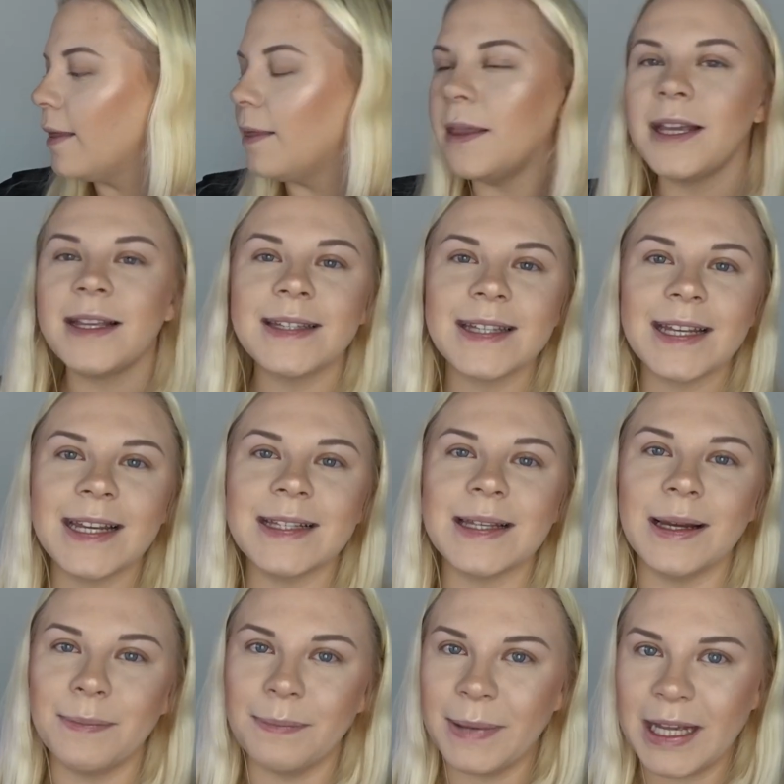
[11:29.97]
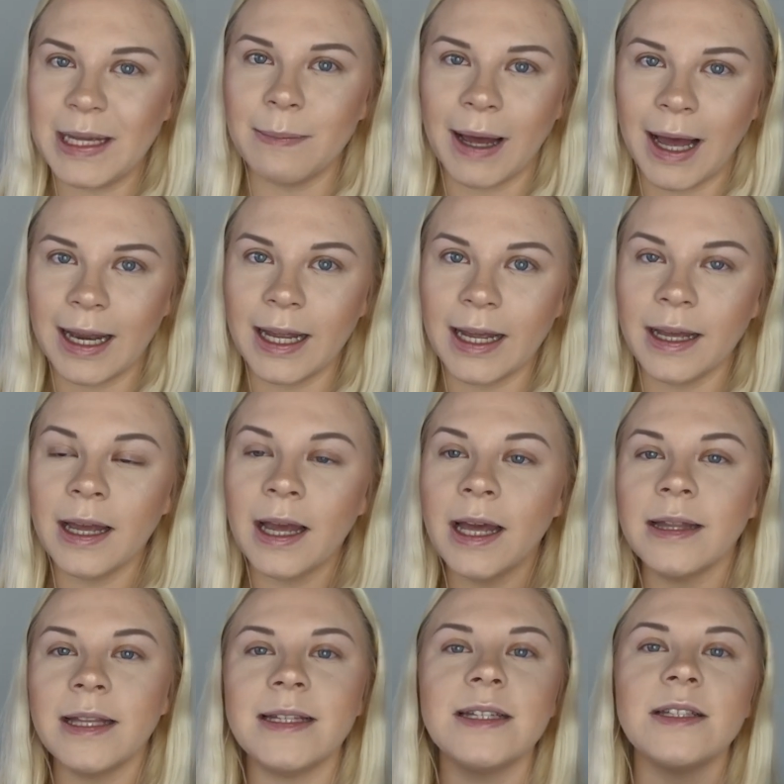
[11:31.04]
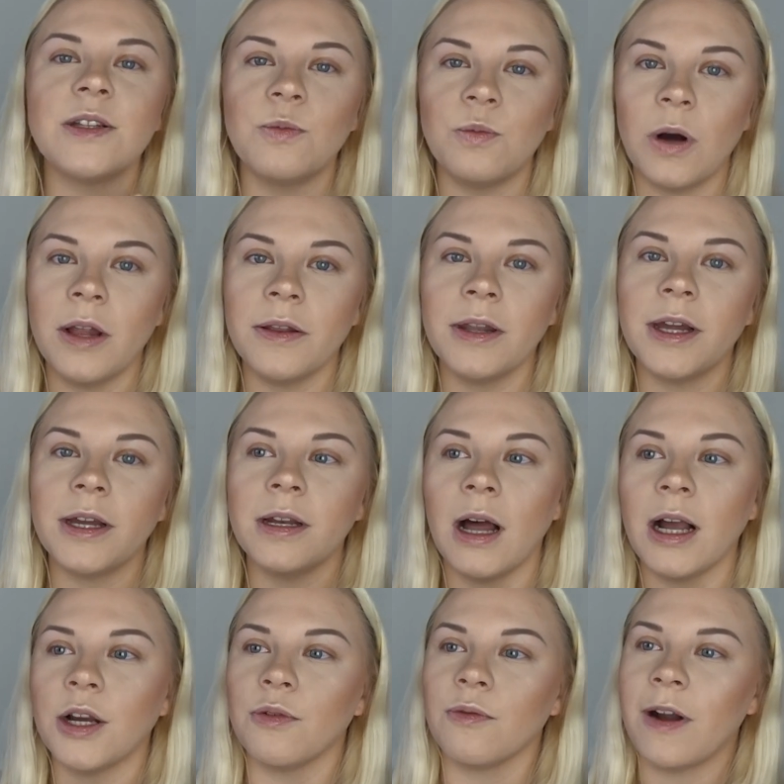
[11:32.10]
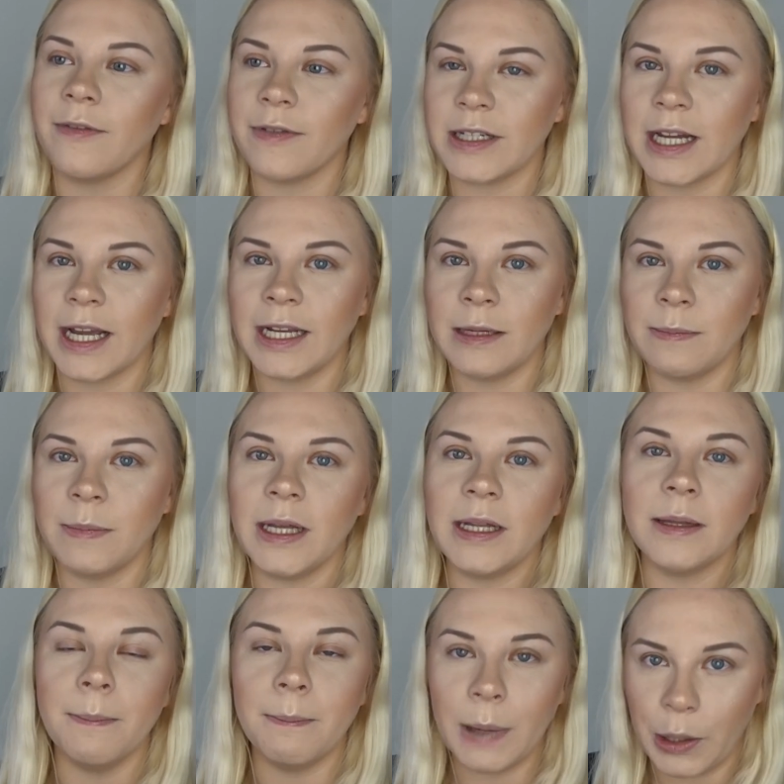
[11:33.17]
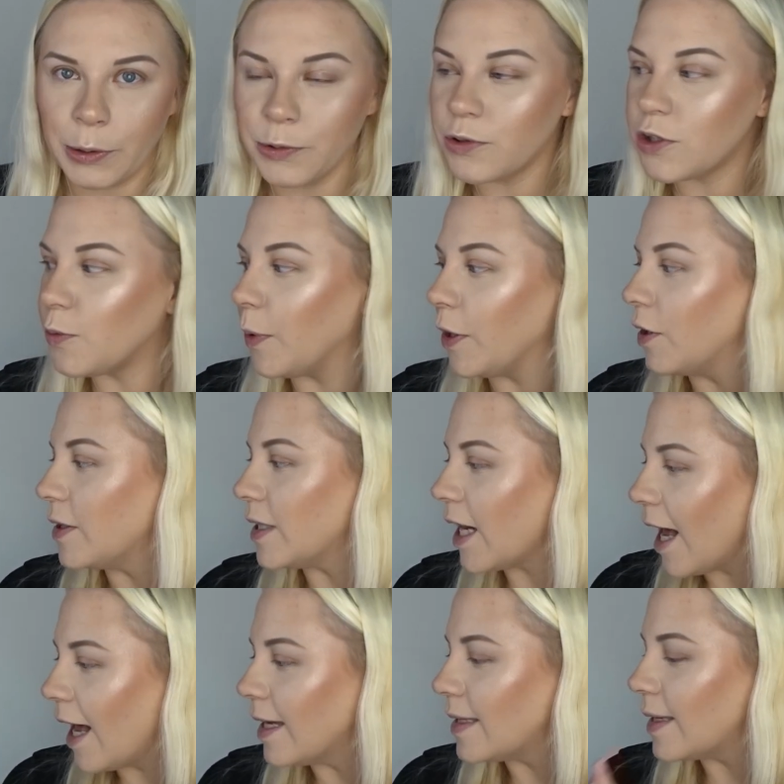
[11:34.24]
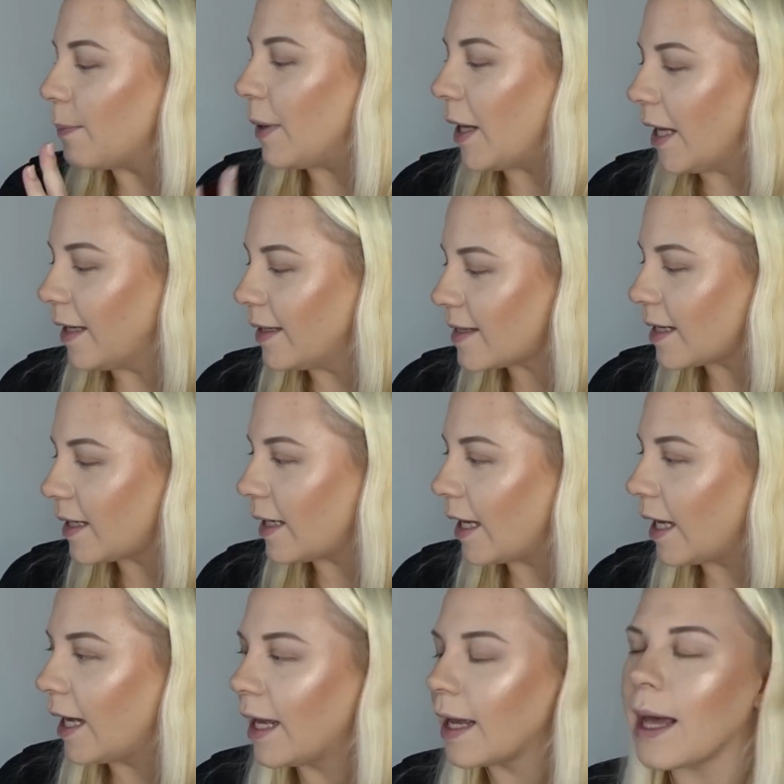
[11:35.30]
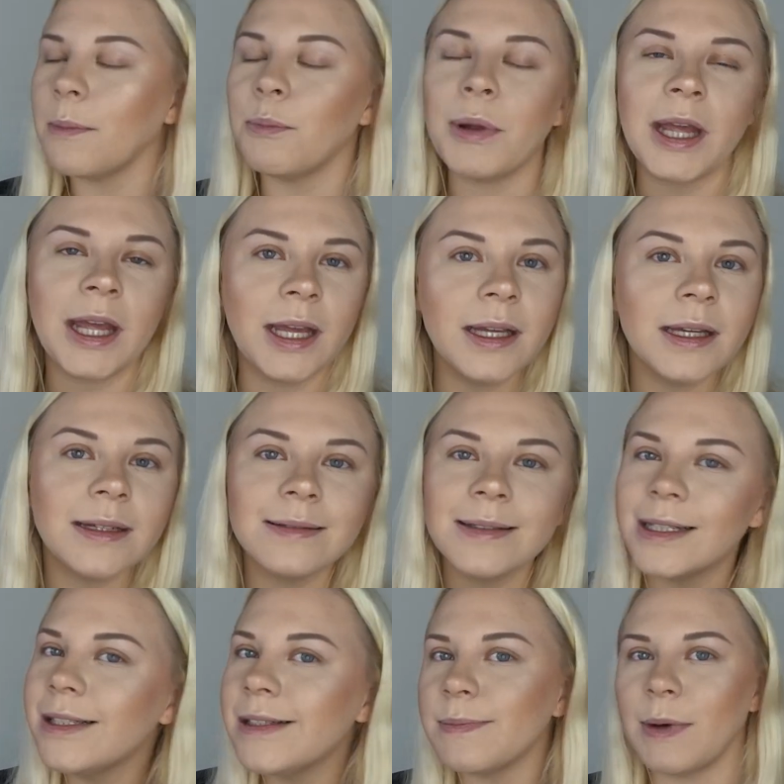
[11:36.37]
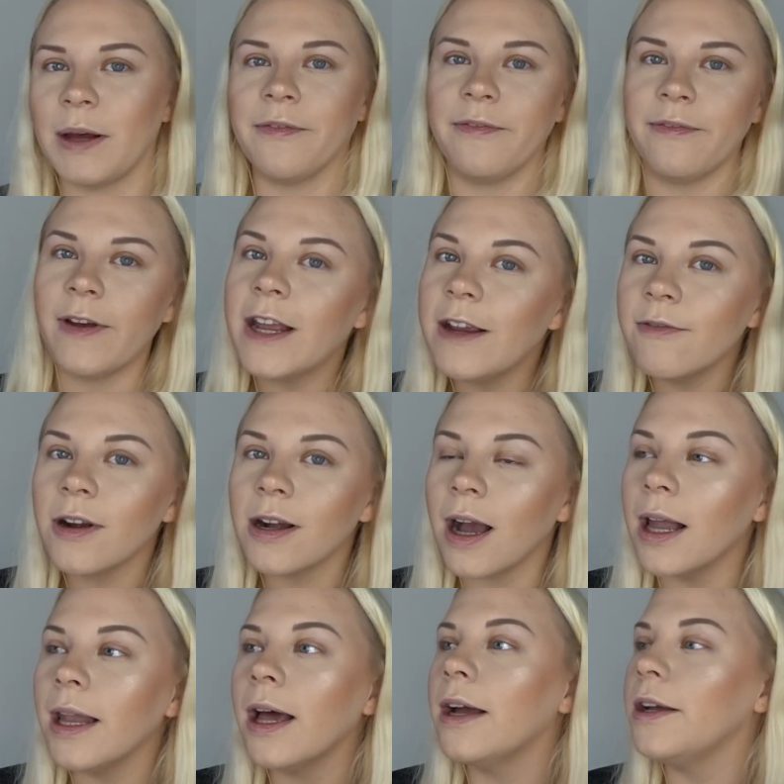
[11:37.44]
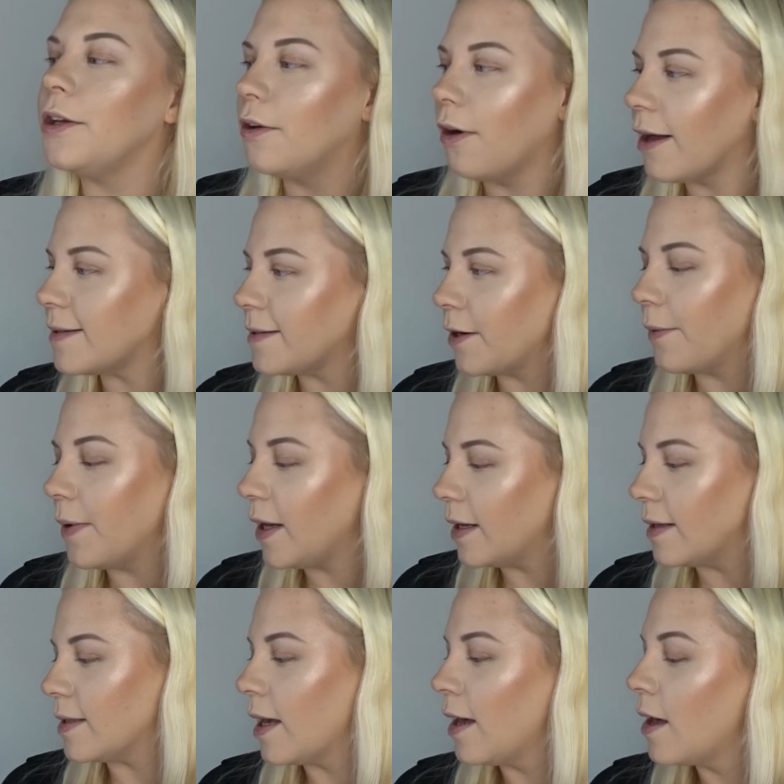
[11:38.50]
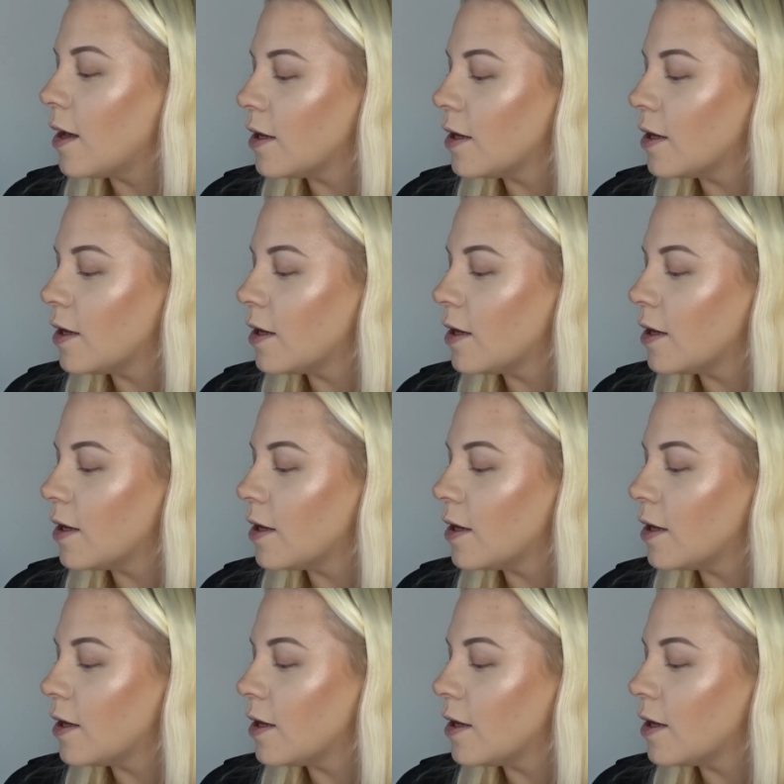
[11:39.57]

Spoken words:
This is a me palette. This is the one that like gravitated me the most because it has pinks in here, and pink is my favorite color. You guys know it is.